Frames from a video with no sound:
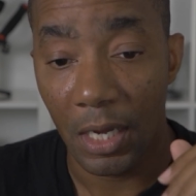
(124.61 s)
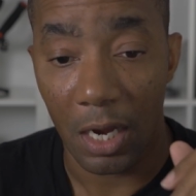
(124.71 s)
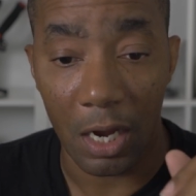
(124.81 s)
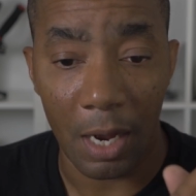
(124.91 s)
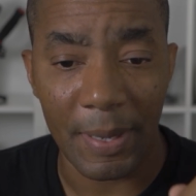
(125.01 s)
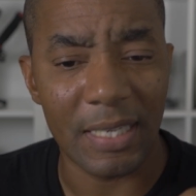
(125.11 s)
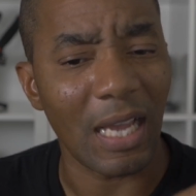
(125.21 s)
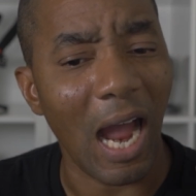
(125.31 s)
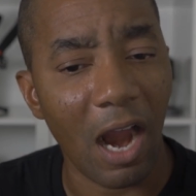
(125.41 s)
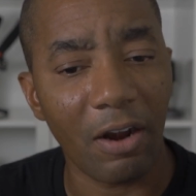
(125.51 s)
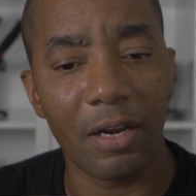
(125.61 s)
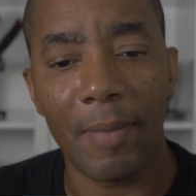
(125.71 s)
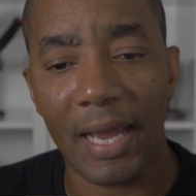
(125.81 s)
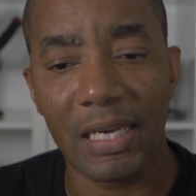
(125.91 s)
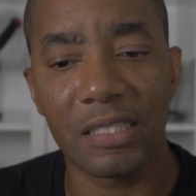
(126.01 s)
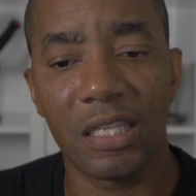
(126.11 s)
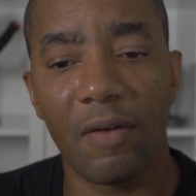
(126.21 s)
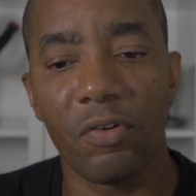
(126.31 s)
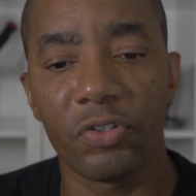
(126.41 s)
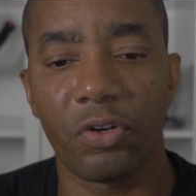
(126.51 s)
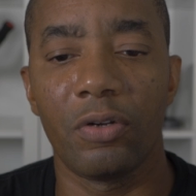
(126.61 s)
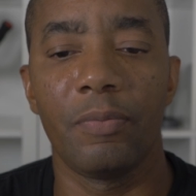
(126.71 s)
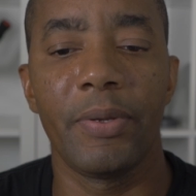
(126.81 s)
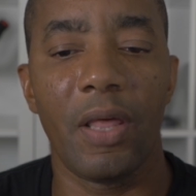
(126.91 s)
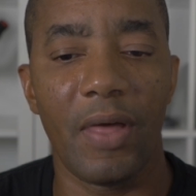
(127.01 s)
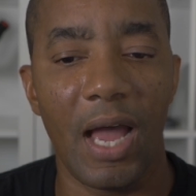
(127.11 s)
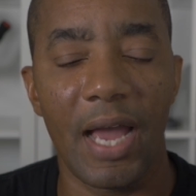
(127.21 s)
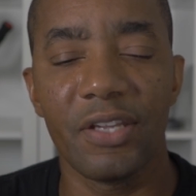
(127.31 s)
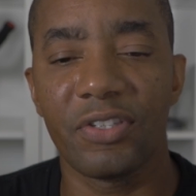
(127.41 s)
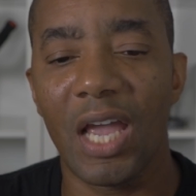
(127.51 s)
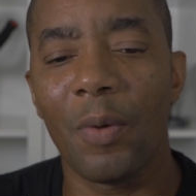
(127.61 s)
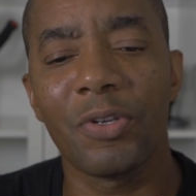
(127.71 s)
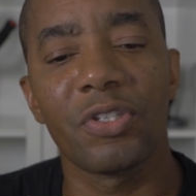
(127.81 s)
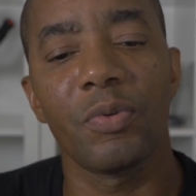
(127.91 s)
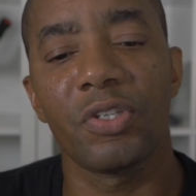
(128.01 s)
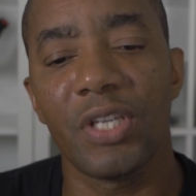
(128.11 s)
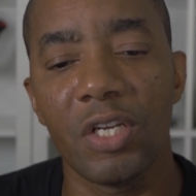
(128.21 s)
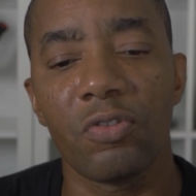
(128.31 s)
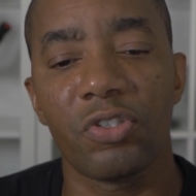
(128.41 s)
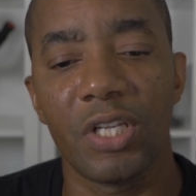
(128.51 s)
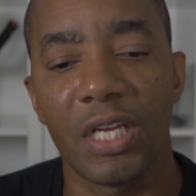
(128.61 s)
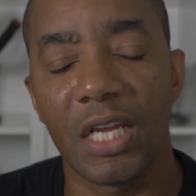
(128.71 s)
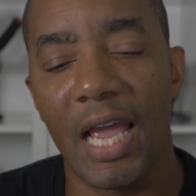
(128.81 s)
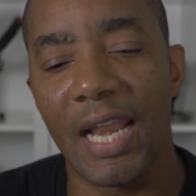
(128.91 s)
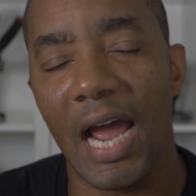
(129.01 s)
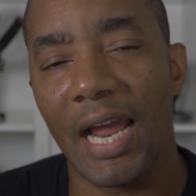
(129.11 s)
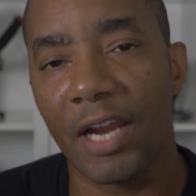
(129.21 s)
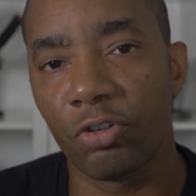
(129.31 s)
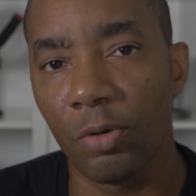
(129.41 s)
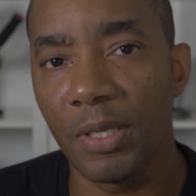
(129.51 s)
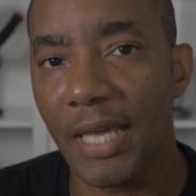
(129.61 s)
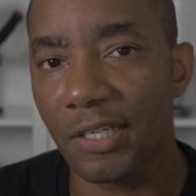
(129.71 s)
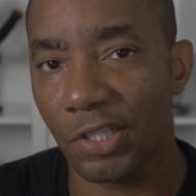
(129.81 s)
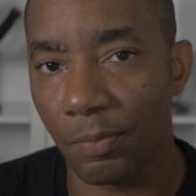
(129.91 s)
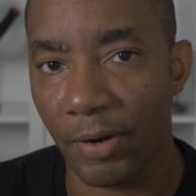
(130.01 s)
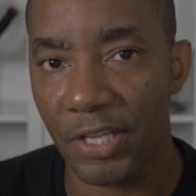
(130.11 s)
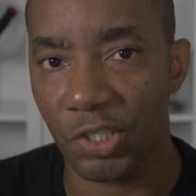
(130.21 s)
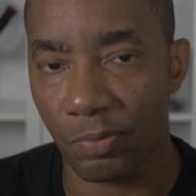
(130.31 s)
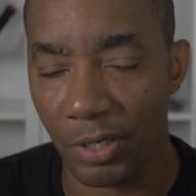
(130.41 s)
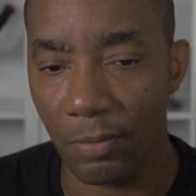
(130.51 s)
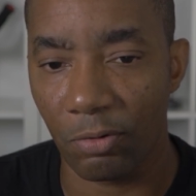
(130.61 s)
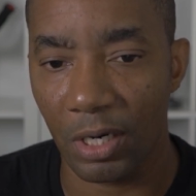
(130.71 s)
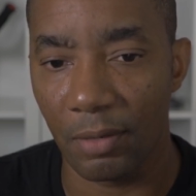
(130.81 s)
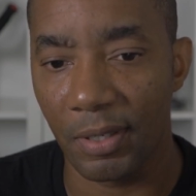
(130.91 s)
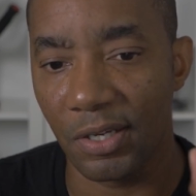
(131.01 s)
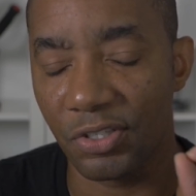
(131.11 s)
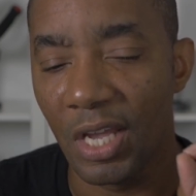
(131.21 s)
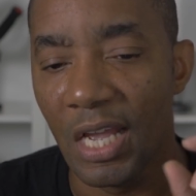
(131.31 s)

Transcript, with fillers: Um, his iron and manganese levels are a little bit on the high side, which is which is interesting, and I attribute that to the Brandt Supreme green because